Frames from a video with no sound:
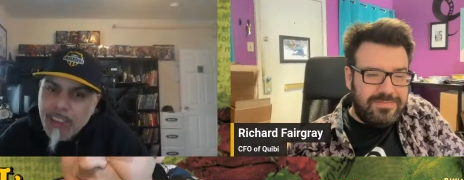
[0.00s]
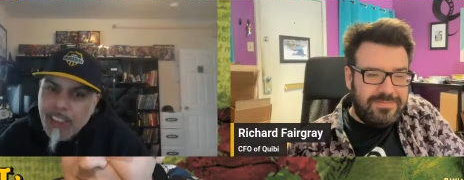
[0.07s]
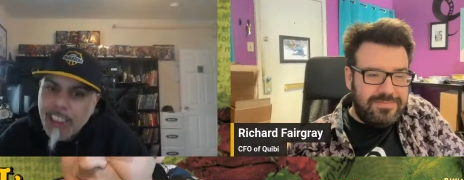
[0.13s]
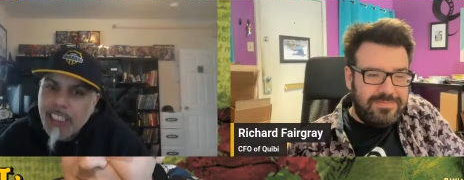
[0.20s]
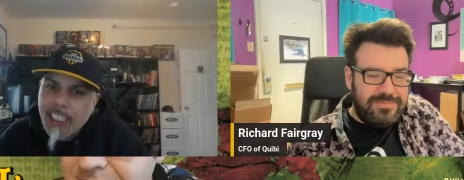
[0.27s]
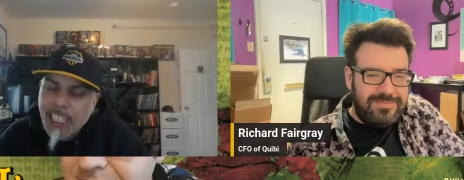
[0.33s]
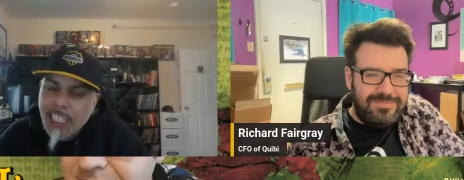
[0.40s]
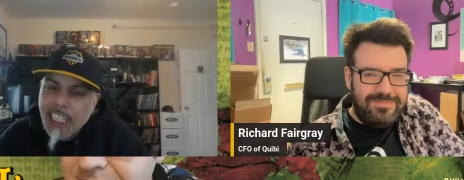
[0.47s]

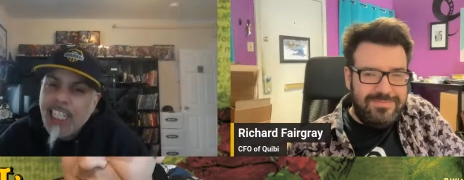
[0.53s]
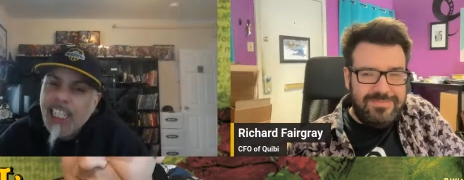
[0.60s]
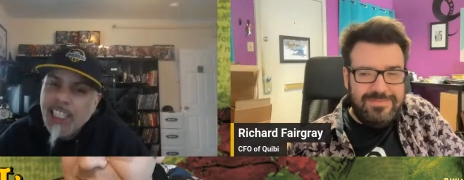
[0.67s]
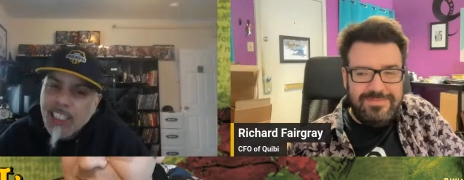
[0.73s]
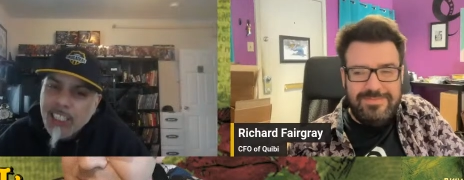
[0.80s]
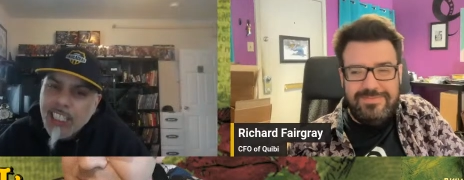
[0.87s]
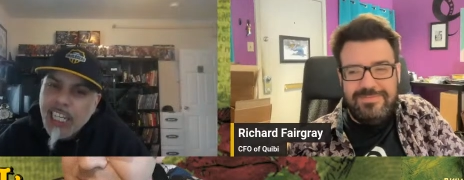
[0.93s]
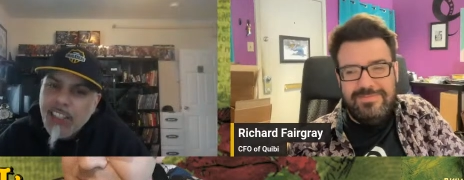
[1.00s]
Speaker 1: You,
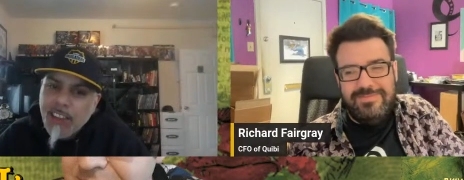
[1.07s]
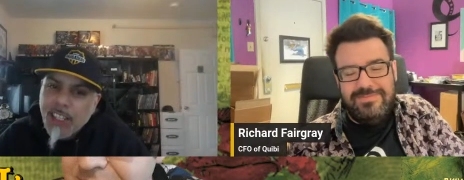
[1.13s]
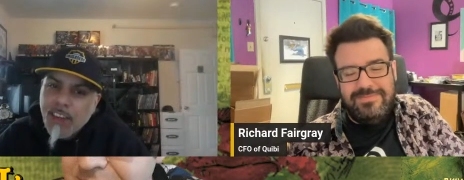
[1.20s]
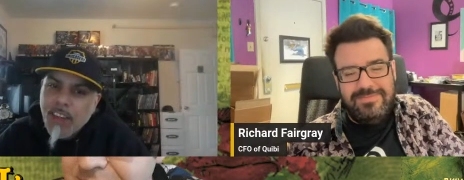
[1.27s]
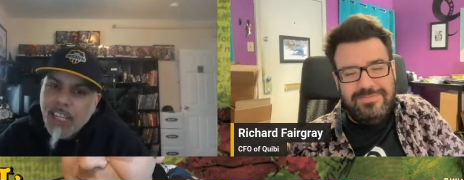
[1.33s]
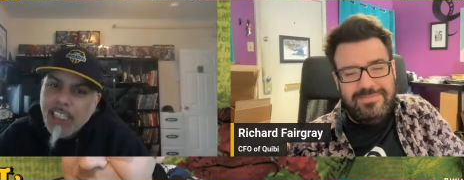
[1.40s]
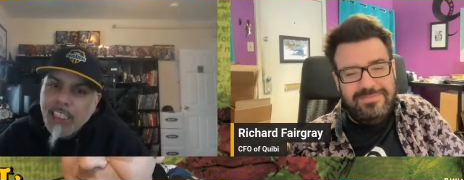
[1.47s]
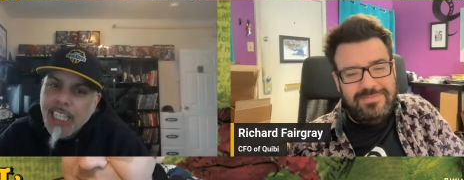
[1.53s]
that,
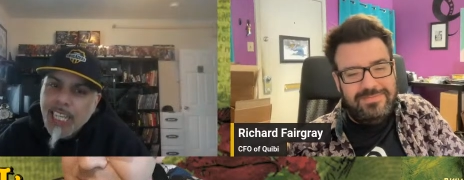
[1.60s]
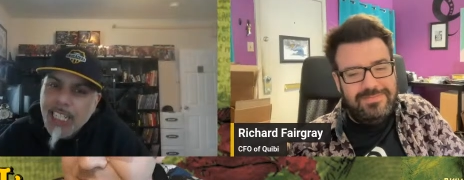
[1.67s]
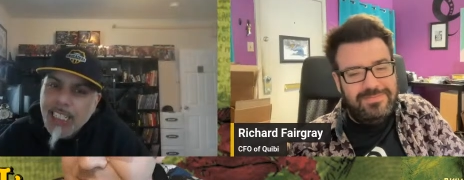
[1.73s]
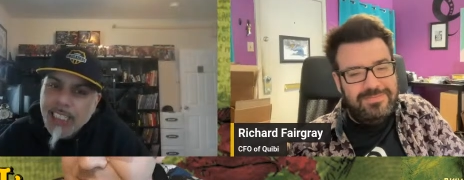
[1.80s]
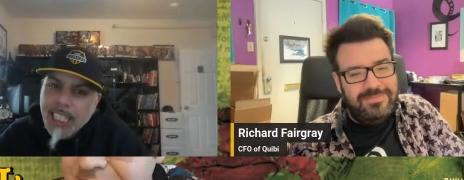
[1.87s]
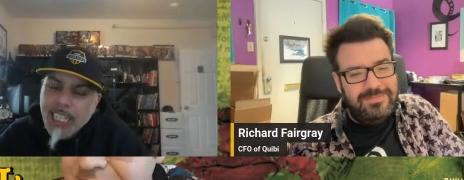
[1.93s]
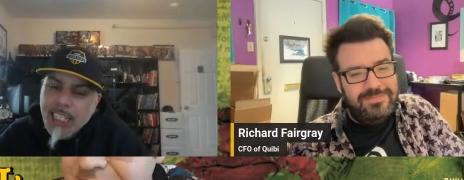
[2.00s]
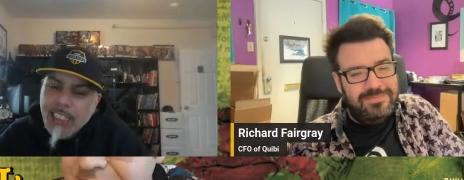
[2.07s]
that
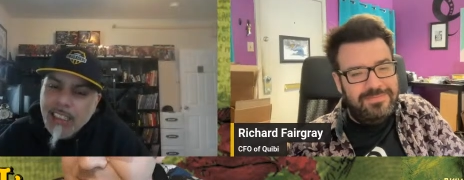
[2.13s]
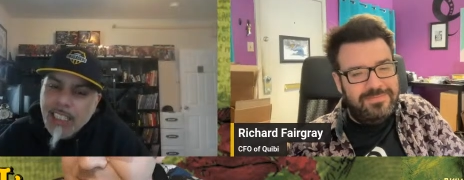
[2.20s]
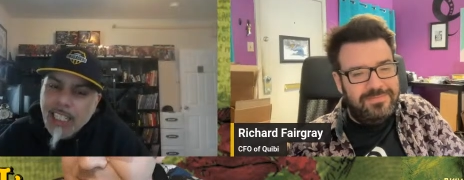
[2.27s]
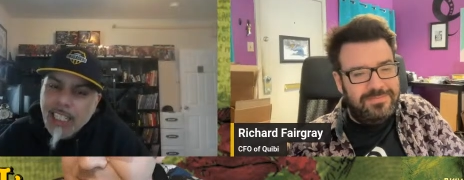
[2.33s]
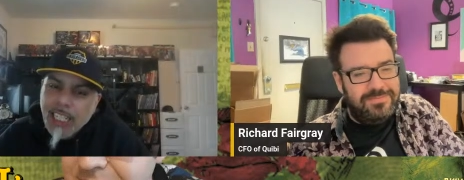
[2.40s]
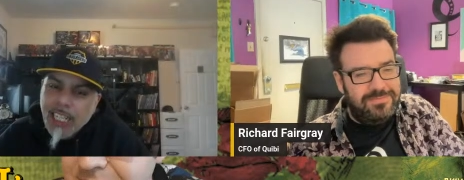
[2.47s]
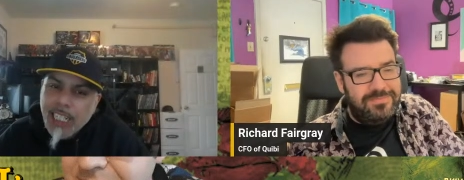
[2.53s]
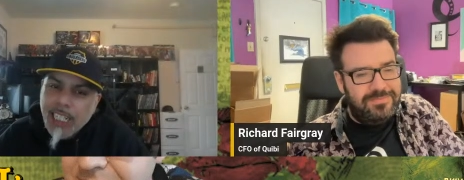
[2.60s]
that sounds
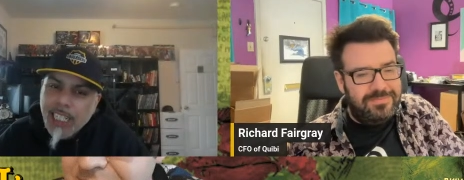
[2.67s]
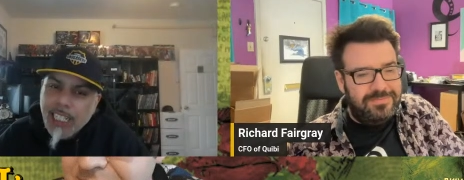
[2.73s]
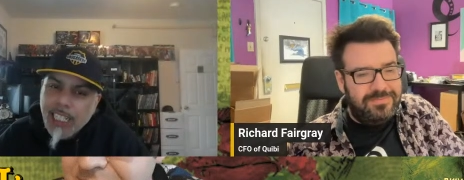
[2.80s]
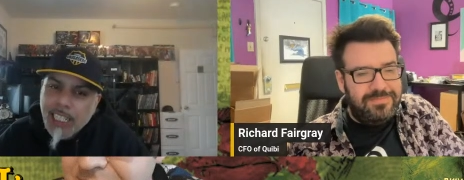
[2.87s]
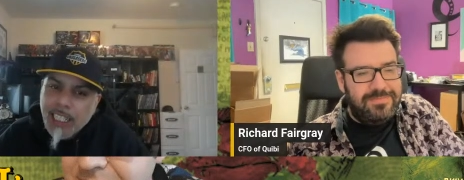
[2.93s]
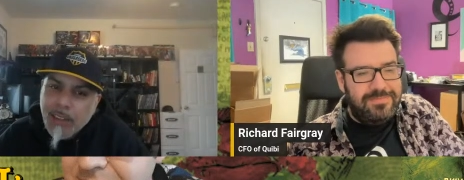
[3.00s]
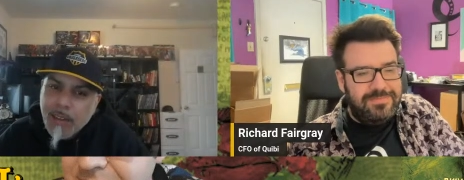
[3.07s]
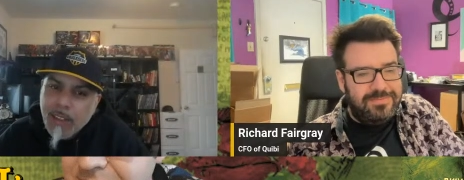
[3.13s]
like like
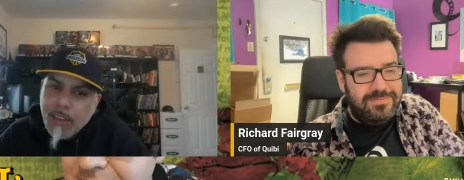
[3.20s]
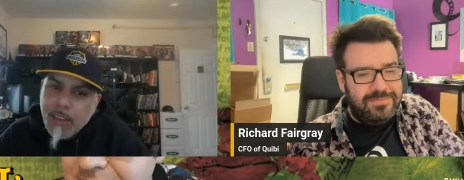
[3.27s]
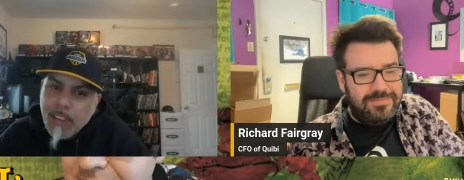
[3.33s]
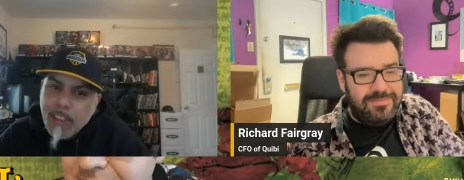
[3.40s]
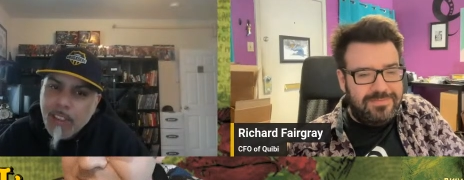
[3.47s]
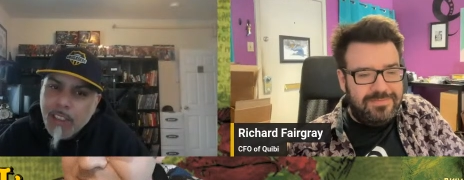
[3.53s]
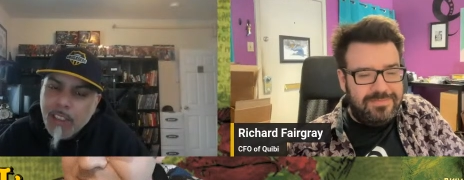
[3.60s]
uh, well,